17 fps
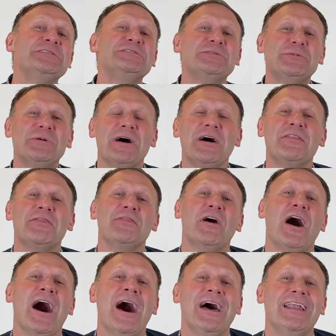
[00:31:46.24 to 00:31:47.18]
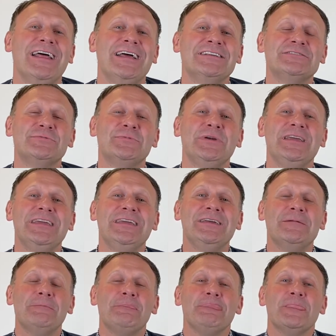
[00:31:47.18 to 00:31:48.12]
to a thought as
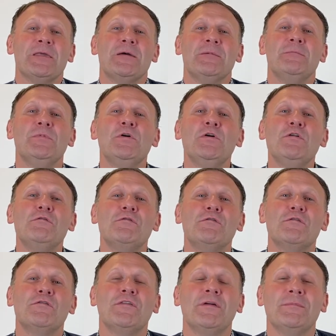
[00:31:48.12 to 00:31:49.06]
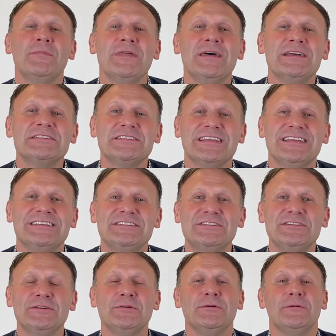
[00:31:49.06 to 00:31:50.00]
we move from this
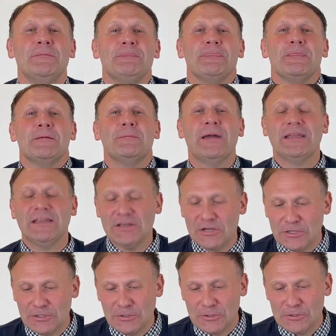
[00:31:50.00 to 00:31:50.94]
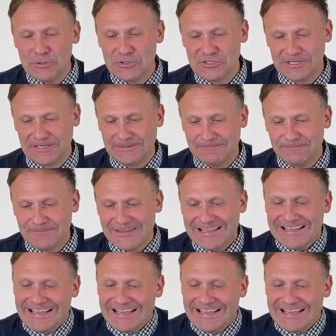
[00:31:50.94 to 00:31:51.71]
into my conclusion.